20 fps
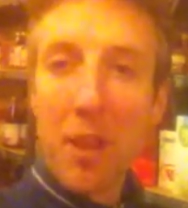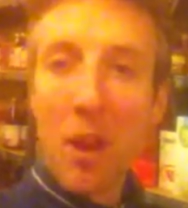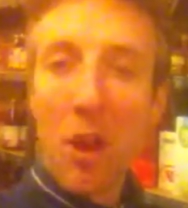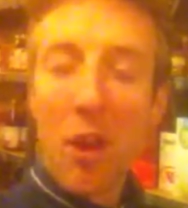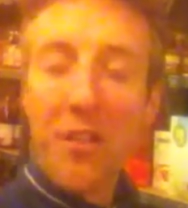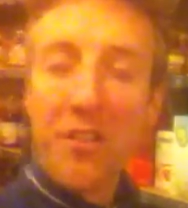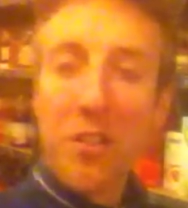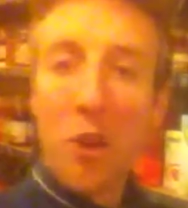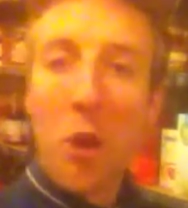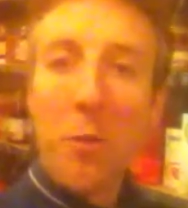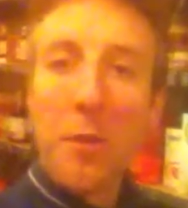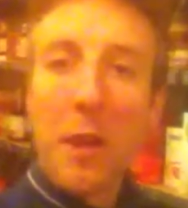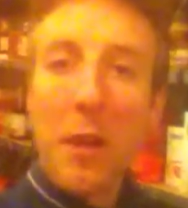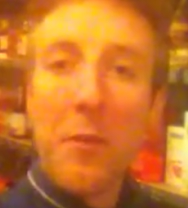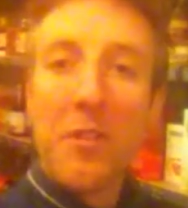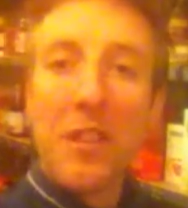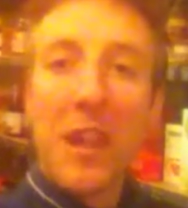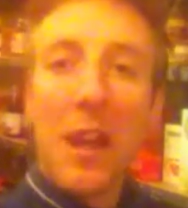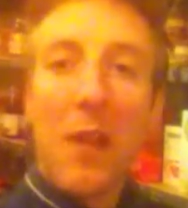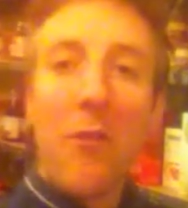All right, so hope that
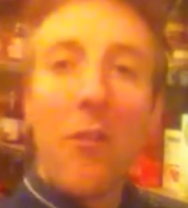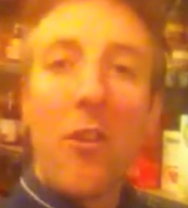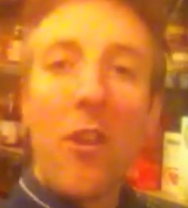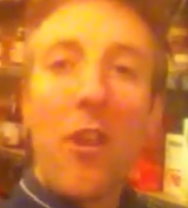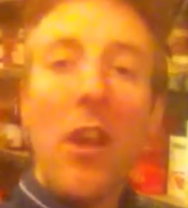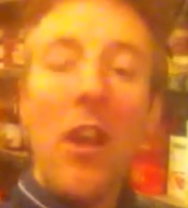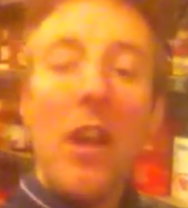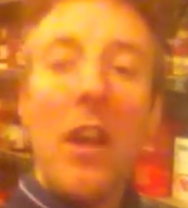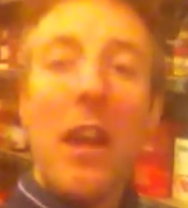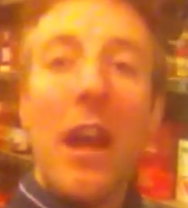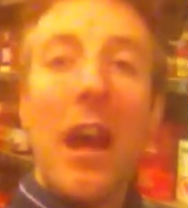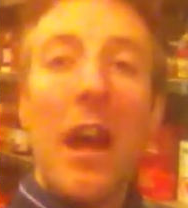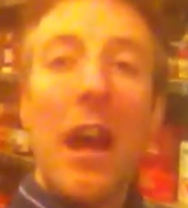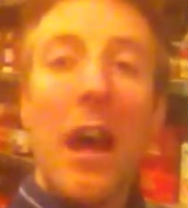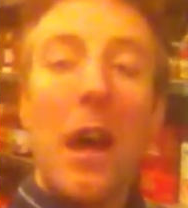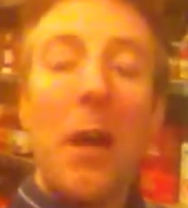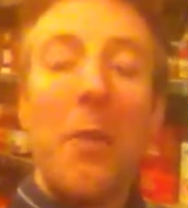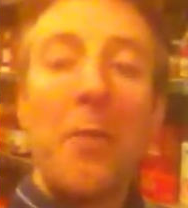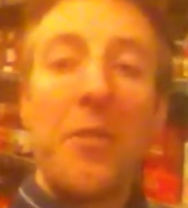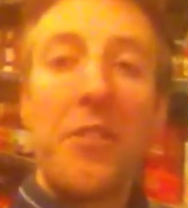was helpful.
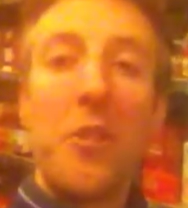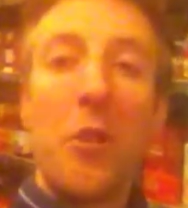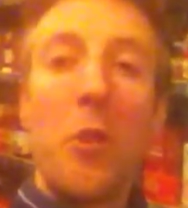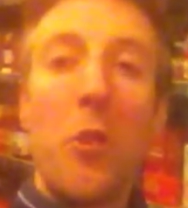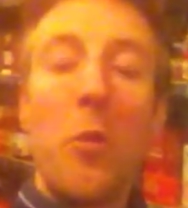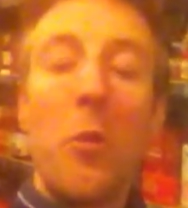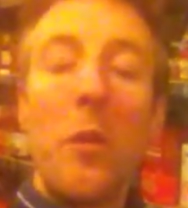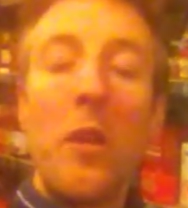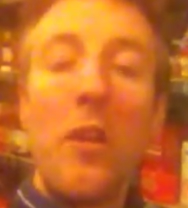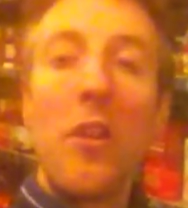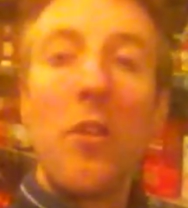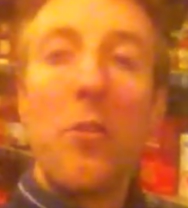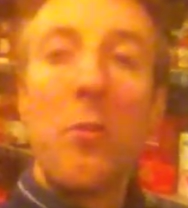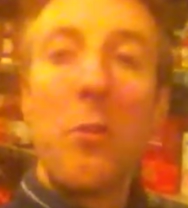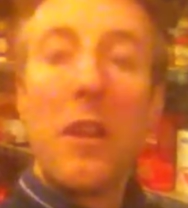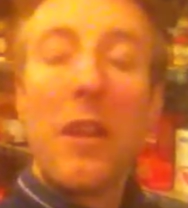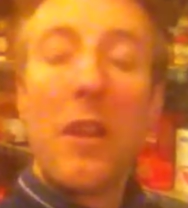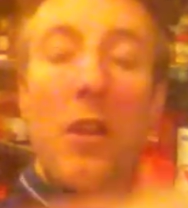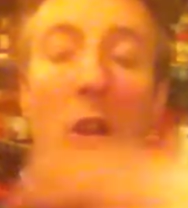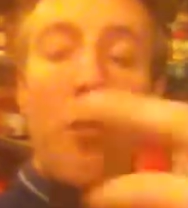Um, so we look,
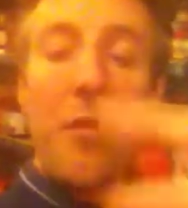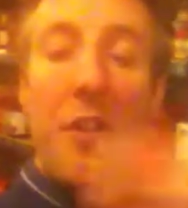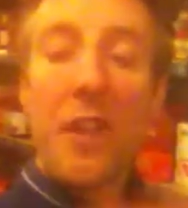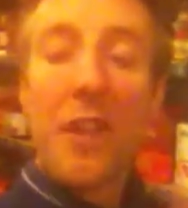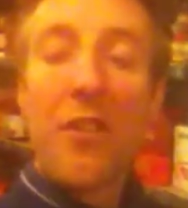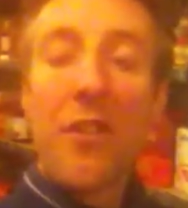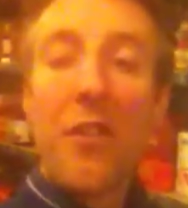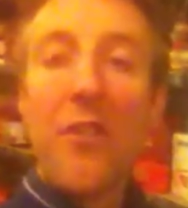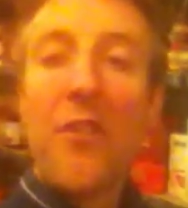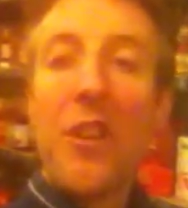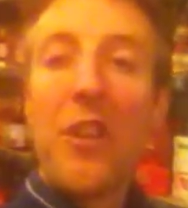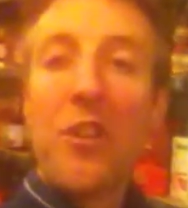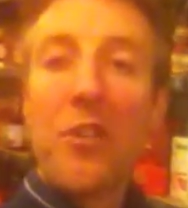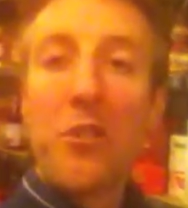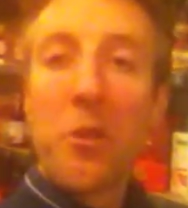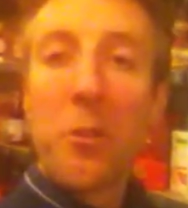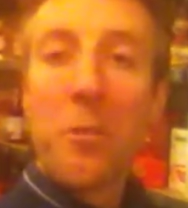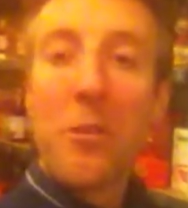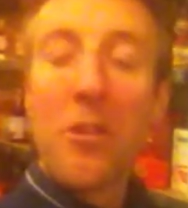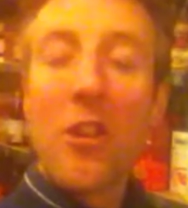we'll over the next few
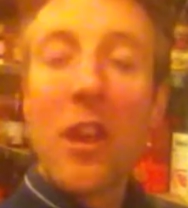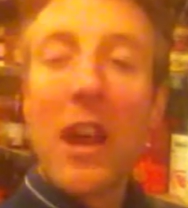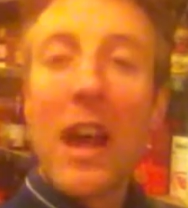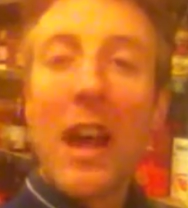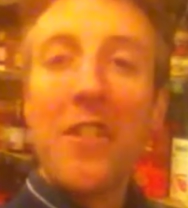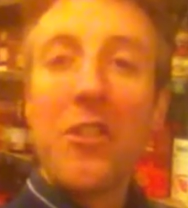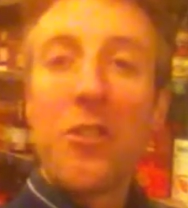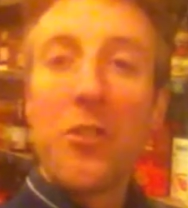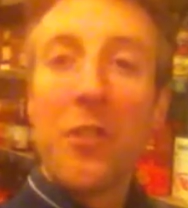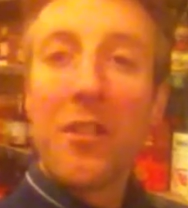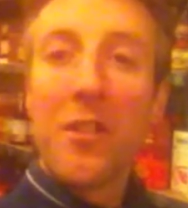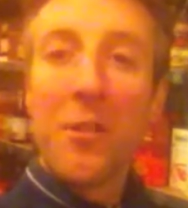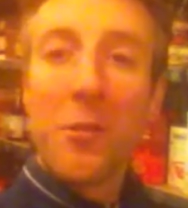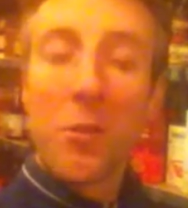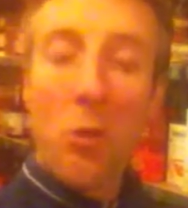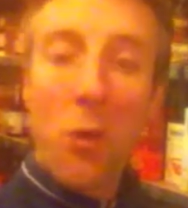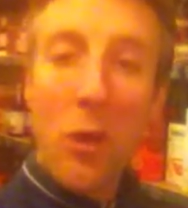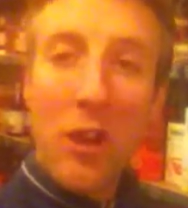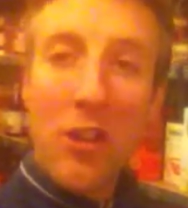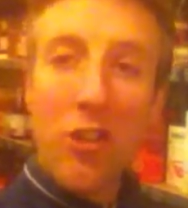videos, we'll be answering
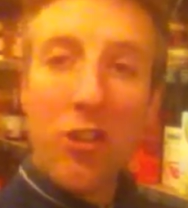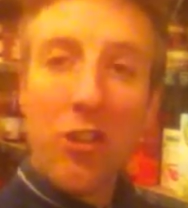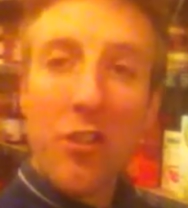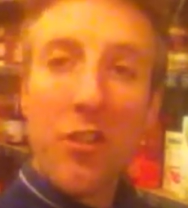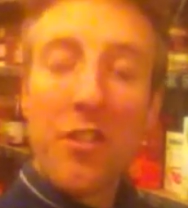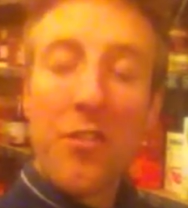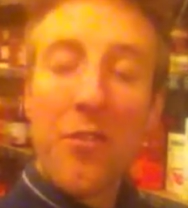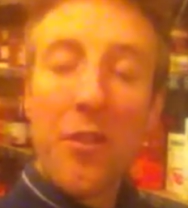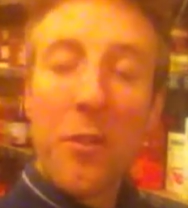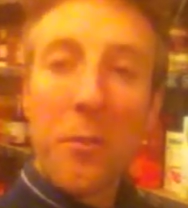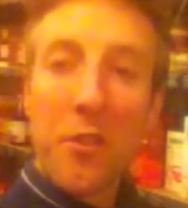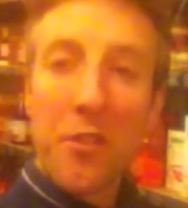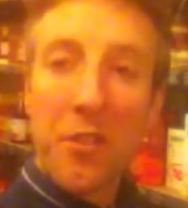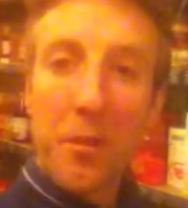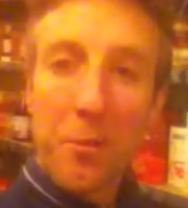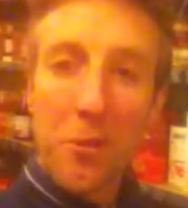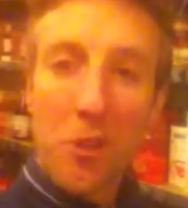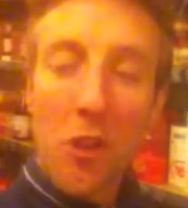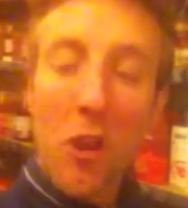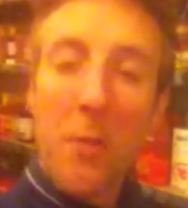some questions from our
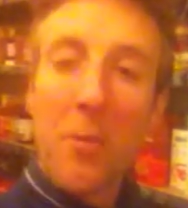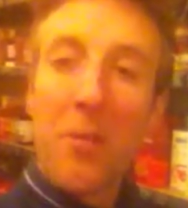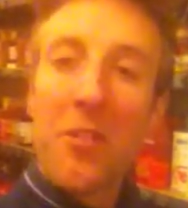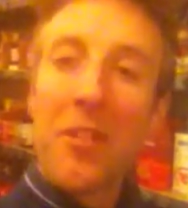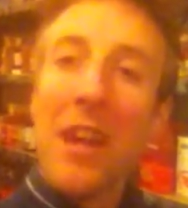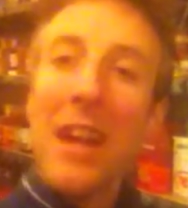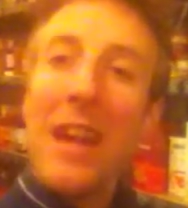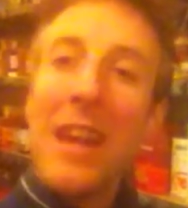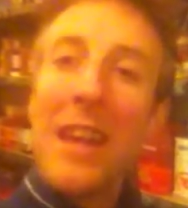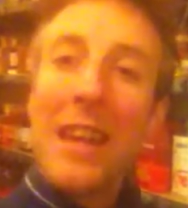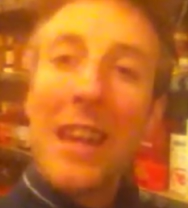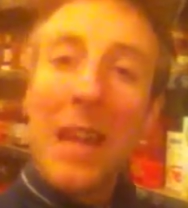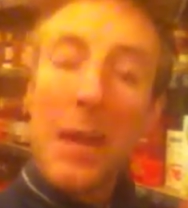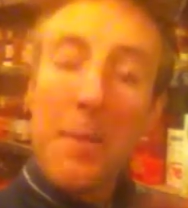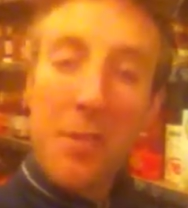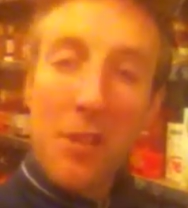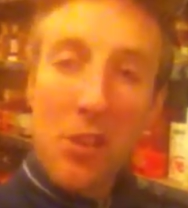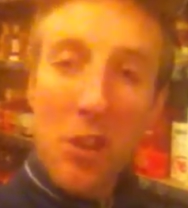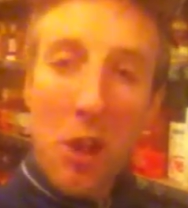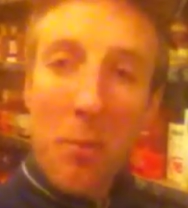subscribers.
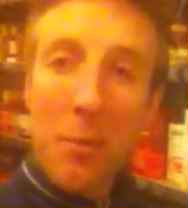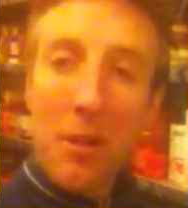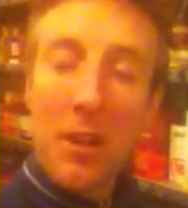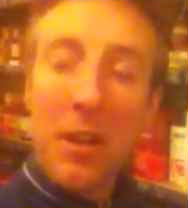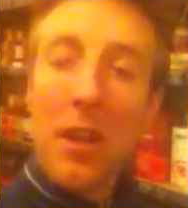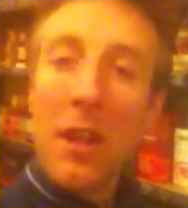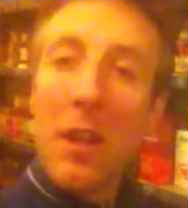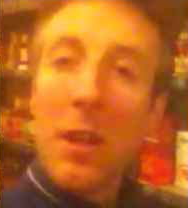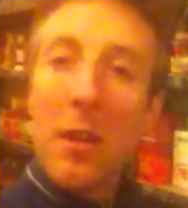Keep them coming.